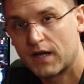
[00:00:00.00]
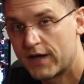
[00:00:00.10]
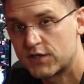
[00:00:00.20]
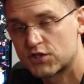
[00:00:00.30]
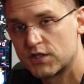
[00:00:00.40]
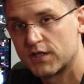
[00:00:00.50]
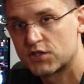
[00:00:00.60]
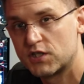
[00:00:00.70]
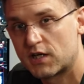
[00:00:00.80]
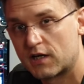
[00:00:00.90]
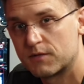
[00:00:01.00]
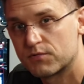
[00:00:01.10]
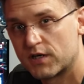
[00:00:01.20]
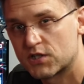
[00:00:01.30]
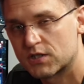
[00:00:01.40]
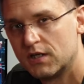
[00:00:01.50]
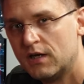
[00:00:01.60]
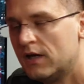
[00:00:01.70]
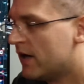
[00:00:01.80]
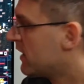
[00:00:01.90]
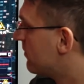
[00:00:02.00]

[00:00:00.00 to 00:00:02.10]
HGiG calibration, it